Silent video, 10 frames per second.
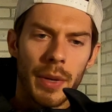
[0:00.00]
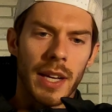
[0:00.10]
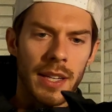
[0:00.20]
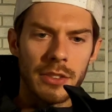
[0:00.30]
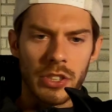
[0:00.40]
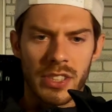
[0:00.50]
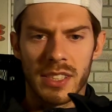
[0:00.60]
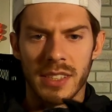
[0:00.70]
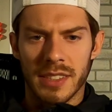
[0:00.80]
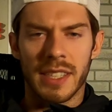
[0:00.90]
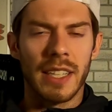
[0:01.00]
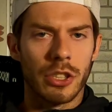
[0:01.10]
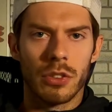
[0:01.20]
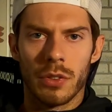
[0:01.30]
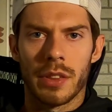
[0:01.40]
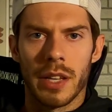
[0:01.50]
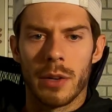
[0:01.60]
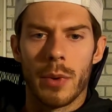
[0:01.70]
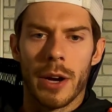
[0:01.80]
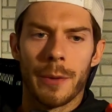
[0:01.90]
again, it's just a sensational
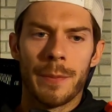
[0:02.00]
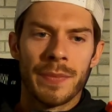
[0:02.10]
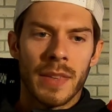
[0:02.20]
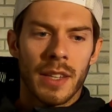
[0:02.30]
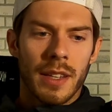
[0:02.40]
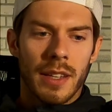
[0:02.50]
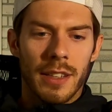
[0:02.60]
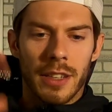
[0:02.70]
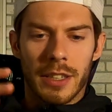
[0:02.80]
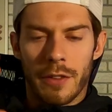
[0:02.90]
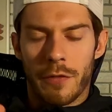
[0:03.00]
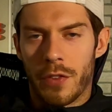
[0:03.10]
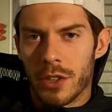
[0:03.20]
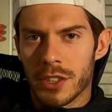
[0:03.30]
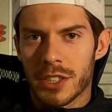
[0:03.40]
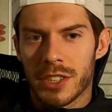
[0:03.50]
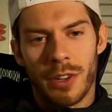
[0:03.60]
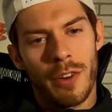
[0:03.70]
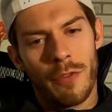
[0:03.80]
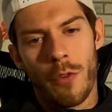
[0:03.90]
thing where in like the first
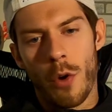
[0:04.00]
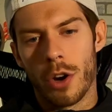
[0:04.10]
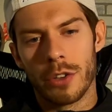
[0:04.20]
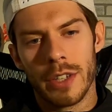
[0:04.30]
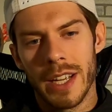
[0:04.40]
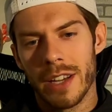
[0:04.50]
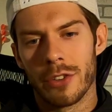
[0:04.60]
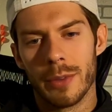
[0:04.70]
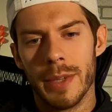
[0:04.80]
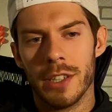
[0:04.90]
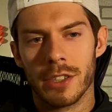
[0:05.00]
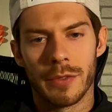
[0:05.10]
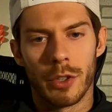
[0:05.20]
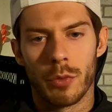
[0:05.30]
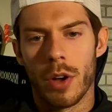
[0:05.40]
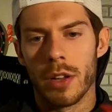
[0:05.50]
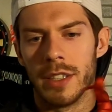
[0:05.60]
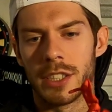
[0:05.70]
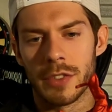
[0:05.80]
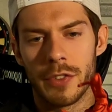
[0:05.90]
400, 800 meters of your run,
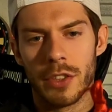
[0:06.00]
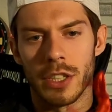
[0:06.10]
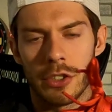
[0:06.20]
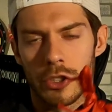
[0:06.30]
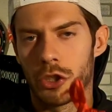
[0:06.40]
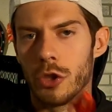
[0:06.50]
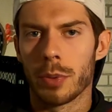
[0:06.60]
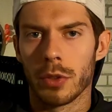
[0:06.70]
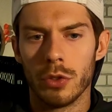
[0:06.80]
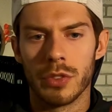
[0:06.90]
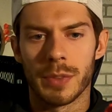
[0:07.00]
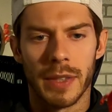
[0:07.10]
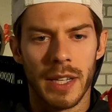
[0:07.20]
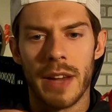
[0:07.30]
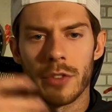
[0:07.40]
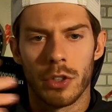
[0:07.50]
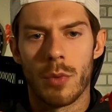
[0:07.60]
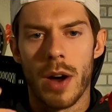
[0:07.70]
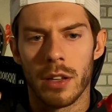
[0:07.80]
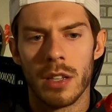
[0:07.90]
it just feels like you're super loose, but then after a
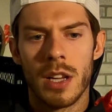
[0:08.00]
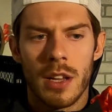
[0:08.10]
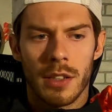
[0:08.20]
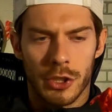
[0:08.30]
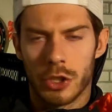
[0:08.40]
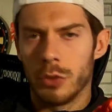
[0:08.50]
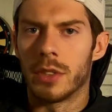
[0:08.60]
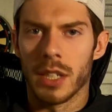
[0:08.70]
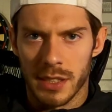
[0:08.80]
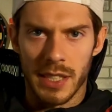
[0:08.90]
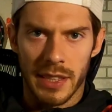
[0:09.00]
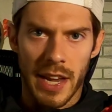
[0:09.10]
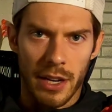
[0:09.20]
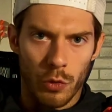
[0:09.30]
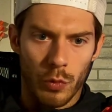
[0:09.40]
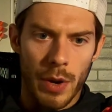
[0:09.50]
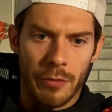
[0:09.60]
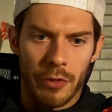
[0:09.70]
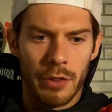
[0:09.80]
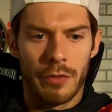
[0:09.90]
while, the shoe does get that grip
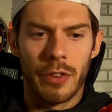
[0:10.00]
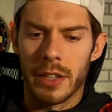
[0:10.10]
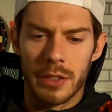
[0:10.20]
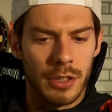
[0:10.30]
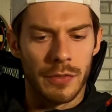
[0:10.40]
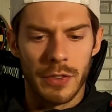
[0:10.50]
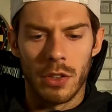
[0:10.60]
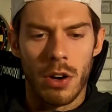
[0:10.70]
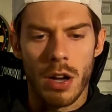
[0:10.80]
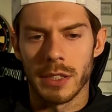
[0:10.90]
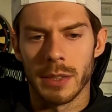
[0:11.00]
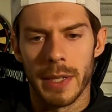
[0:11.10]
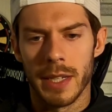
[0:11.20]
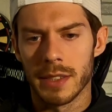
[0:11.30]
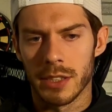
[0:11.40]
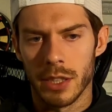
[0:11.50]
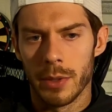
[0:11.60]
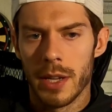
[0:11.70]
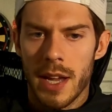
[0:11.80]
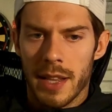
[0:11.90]
for your foot and you just feel awesome in it. So
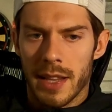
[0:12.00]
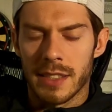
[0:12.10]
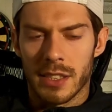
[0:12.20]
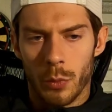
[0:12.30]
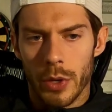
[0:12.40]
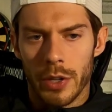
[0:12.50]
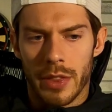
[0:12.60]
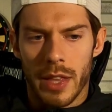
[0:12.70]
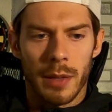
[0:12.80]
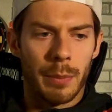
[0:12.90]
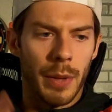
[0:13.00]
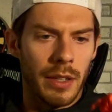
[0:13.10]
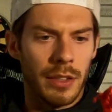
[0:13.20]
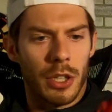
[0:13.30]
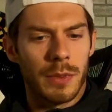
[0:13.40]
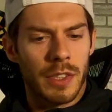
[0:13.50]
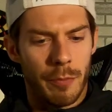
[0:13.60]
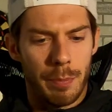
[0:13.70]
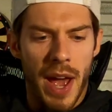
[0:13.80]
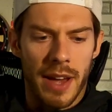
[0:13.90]
that's the weird thing. But in terms
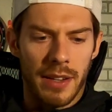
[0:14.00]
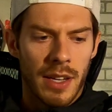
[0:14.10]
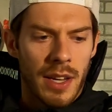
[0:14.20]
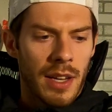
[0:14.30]
of bad,